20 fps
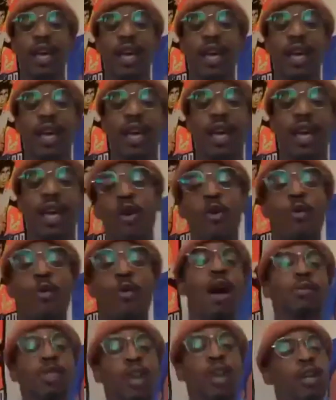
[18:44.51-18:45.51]
hey bro, while
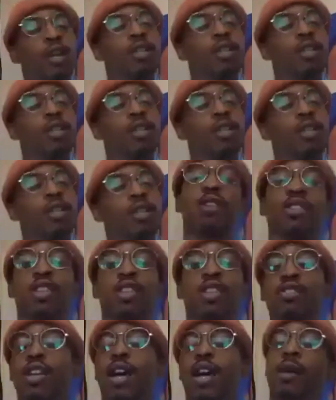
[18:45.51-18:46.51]
I'm talking to these females, can
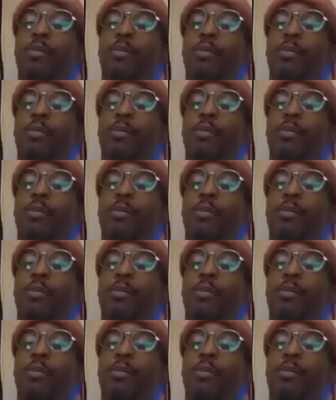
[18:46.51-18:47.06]
you take a picture?